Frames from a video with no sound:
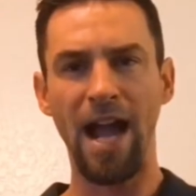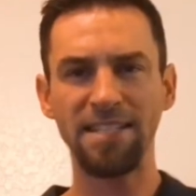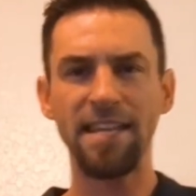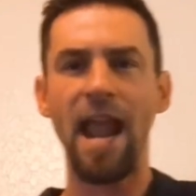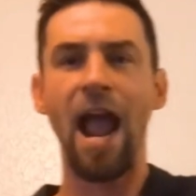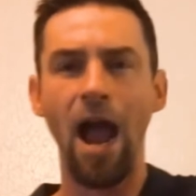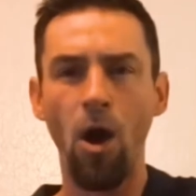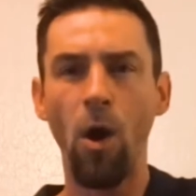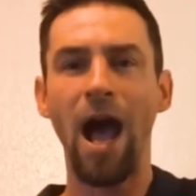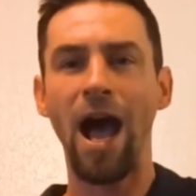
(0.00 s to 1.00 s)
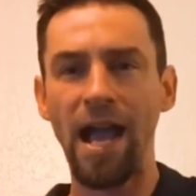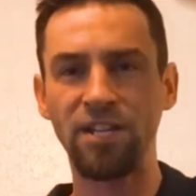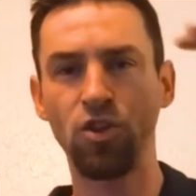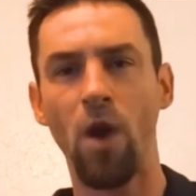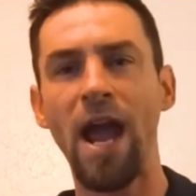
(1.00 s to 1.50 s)
I say, how high
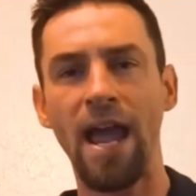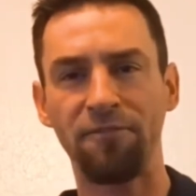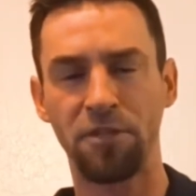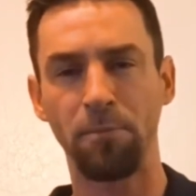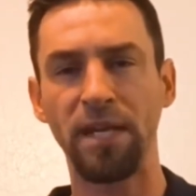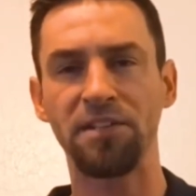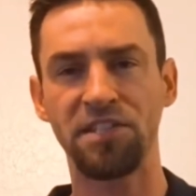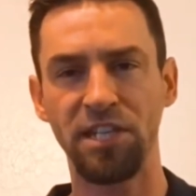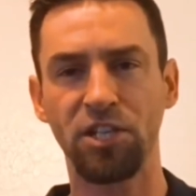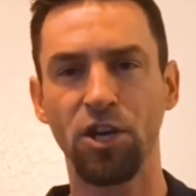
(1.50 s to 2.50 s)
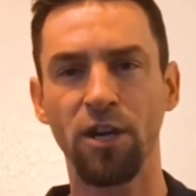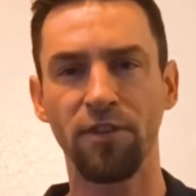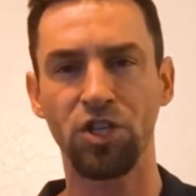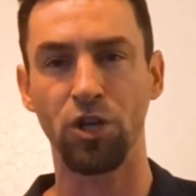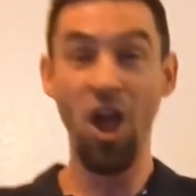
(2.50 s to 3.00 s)
do I have to be to see
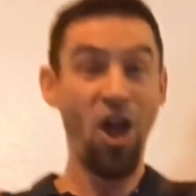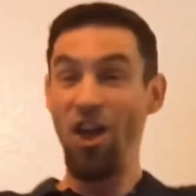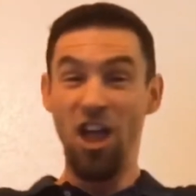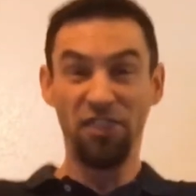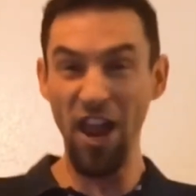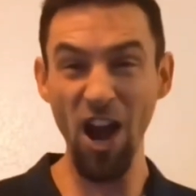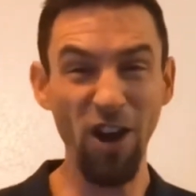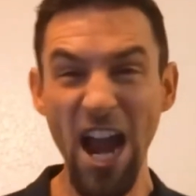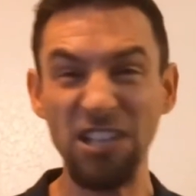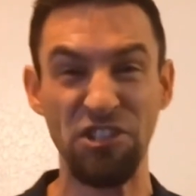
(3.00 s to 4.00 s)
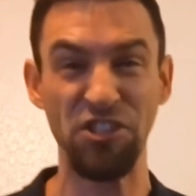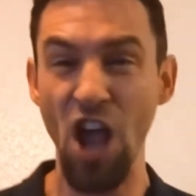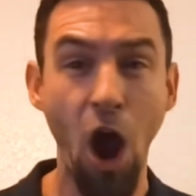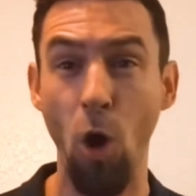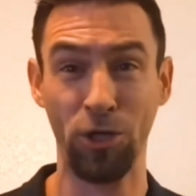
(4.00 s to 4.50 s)
curvature? There is
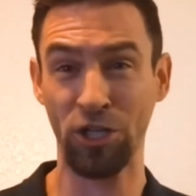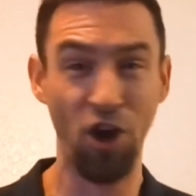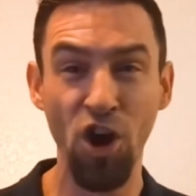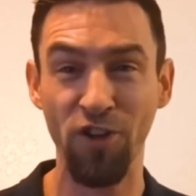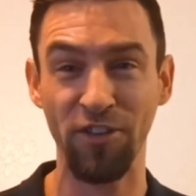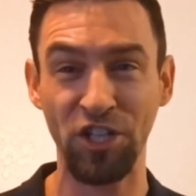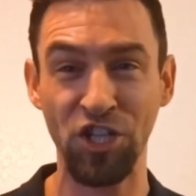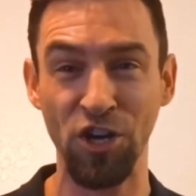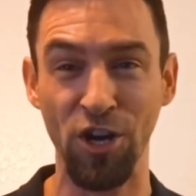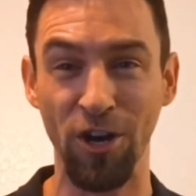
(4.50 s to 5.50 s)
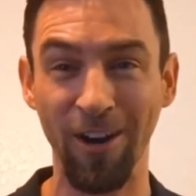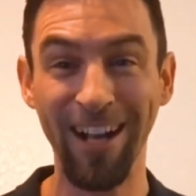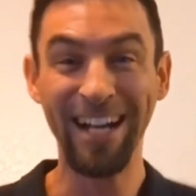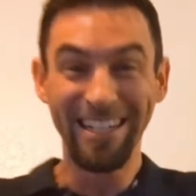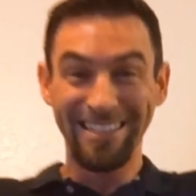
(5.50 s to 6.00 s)
no curvature!
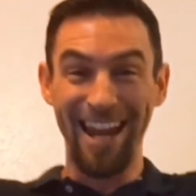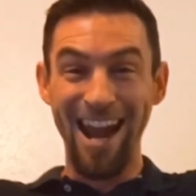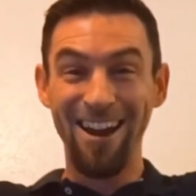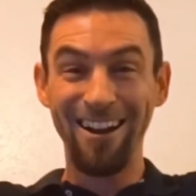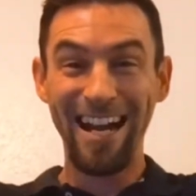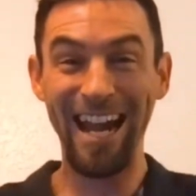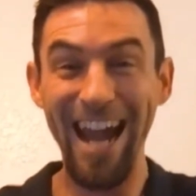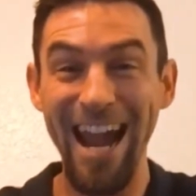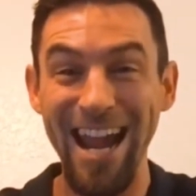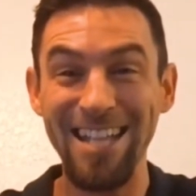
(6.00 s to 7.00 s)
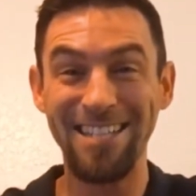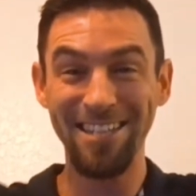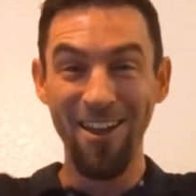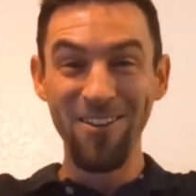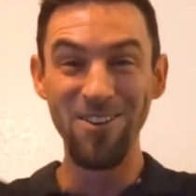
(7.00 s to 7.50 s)
There
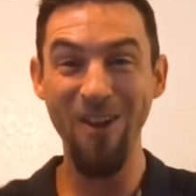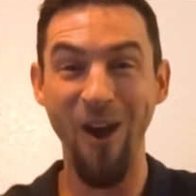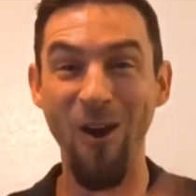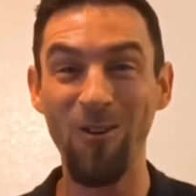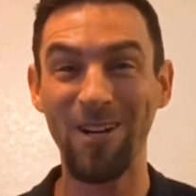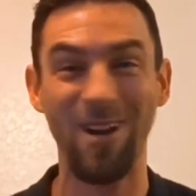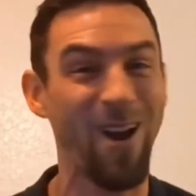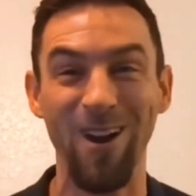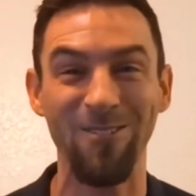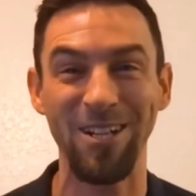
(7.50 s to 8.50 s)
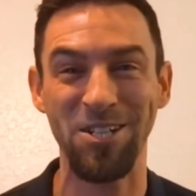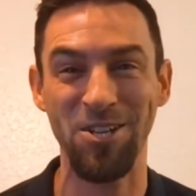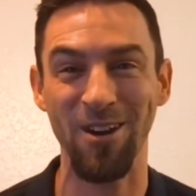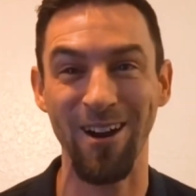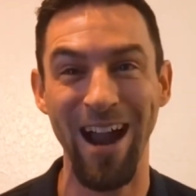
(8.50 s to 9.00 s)
is no
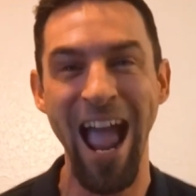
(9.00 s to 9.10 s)
curvature!